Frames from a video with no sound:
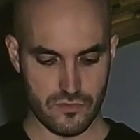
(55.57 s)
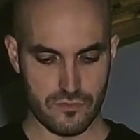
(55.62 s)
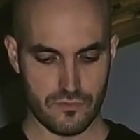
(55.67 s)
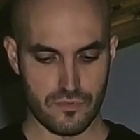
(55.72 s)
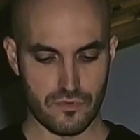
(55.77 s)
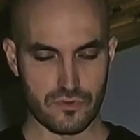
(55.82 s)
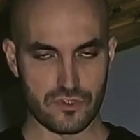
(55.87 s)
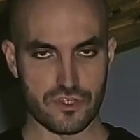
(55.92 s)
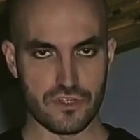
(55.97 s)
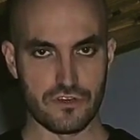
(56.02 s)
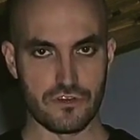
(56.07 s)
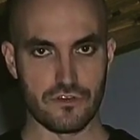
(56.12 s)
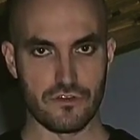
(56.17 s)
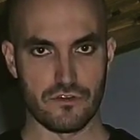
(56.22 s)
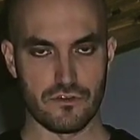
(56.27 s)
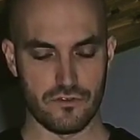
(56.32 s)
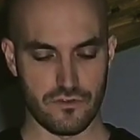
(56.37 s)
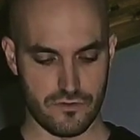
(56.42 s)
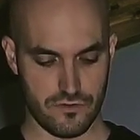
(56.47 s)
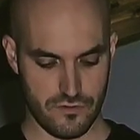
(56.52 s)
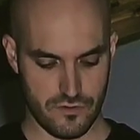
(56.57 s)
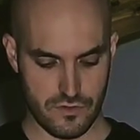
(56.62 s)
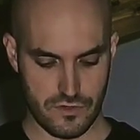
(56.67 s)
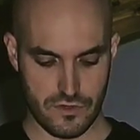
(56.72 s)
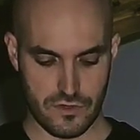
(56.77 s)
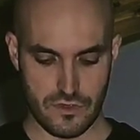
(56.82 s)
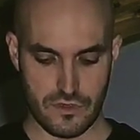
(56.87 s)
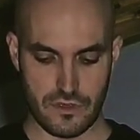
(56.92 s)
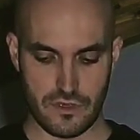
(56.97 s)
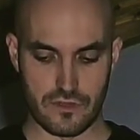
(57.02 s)
push the yo-yo
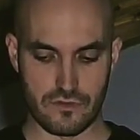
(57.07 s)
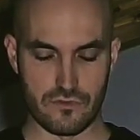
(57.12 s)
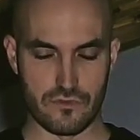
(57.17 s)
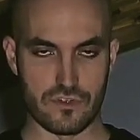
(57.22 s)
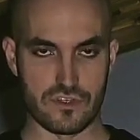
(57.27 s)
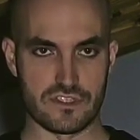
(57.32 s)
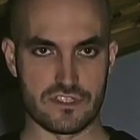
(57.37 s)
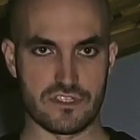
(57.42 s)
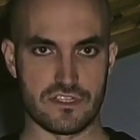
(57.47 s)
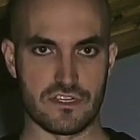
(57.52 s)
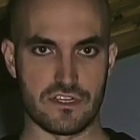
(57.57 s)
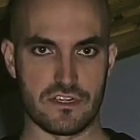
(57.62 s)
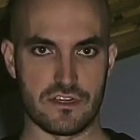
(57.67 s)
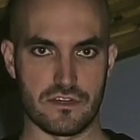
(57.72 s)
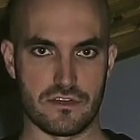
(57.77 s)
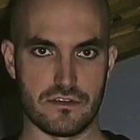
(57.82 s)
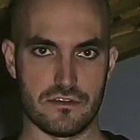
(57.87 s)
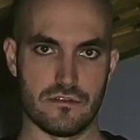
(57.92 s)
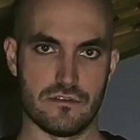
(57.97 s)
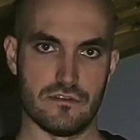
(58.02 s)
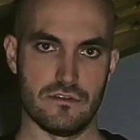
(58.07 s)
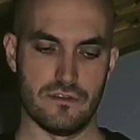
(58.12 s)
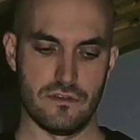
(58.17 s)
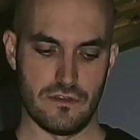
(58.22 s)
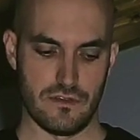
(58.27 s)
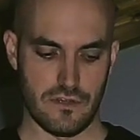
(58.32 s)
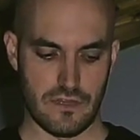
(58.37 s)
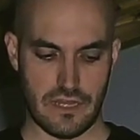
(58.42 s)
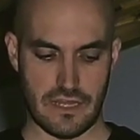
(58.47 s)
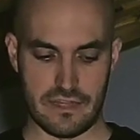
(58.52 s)
into the string
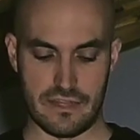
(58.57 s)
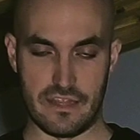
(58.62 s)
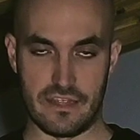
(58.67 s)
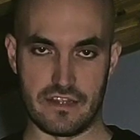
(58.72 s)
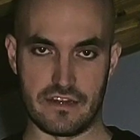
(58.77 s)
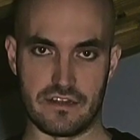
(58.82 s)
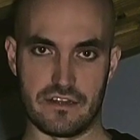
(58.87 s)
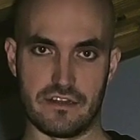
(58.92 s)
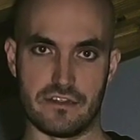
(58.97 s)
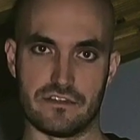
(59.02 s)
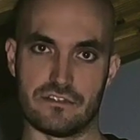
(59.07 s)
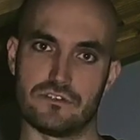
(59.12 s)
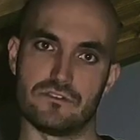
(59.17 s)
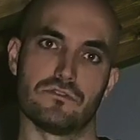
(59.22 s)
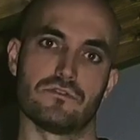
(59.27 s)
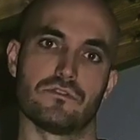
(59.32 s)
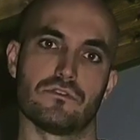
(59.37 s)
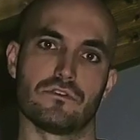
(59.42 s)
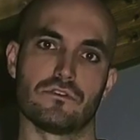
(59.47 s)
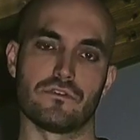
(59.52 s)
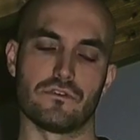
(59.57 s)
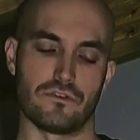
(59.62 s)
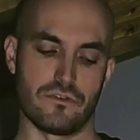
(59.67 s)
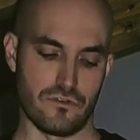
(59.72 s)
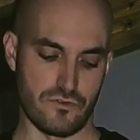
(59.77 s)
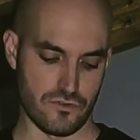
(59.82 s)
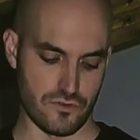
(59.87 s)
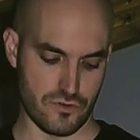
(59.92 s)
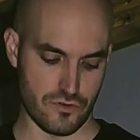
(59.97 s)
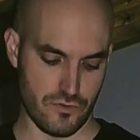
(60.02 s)
and then release your
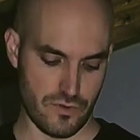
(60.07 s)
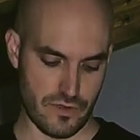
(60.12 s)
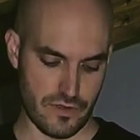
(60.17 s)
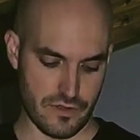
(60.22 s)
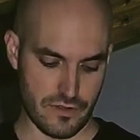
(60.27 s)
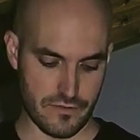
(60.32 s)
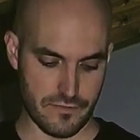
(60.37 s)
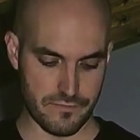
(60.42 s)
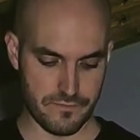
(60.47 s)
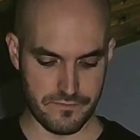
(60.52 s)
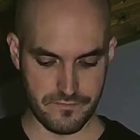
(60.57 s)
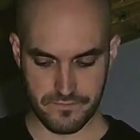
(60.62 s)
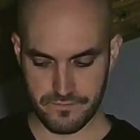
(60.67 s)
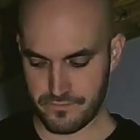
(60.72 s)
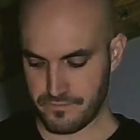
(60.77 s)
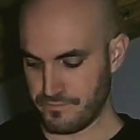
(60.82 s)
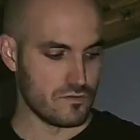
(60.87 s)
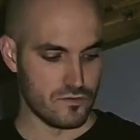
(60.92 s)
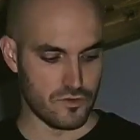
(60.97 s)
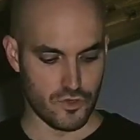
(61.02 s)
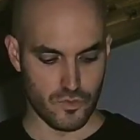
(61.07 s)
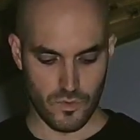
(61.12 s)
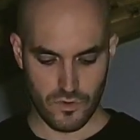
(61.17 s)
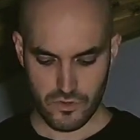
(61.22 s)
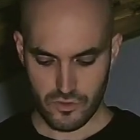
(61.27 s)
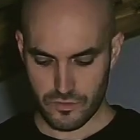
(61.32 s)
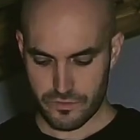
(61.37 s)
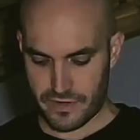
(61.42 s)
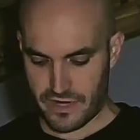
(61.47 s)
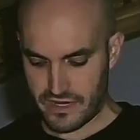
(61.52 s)
non-throw end. You
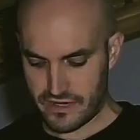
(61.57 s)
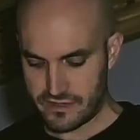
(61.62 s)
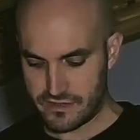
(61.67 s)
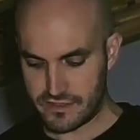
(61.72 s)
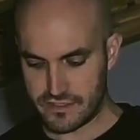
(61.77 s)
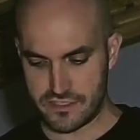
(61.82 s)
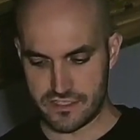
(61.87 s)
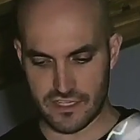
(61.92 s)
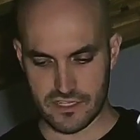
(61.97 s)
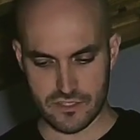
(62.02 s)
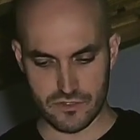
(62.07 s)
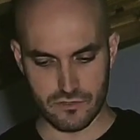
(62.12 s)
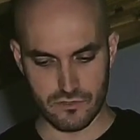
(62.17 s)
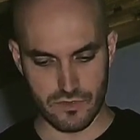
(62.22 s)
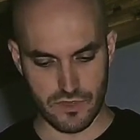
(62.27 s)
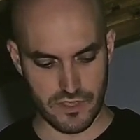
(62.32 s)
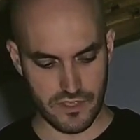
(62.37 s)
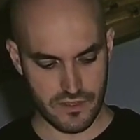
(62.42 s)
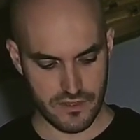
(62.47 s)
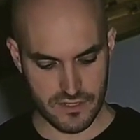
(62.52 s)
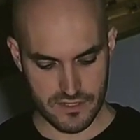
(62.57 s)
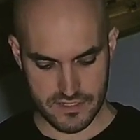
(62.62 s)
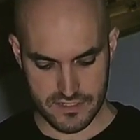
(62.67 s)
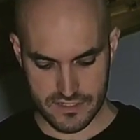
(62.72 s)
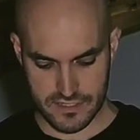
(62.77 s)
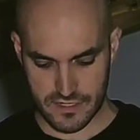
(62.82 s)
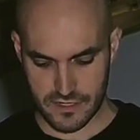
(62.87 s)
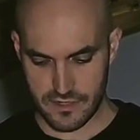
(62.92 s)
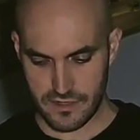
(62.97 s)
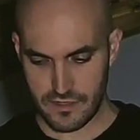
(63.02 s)
want to practice just to hit the
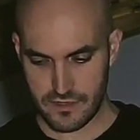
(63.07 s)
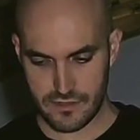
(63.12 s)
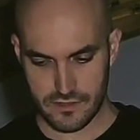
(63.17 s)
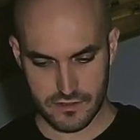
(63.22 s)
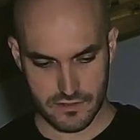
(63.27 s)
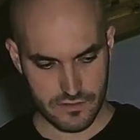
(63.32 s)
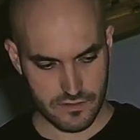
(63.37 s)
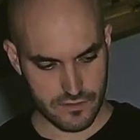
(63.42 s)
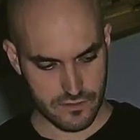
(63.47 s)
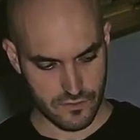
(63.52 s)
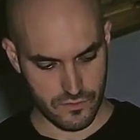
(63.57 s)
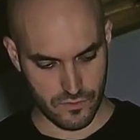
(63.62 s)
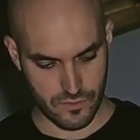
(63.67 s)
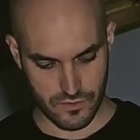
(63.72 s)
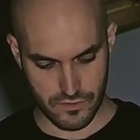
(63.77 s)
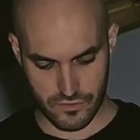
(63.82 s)
string with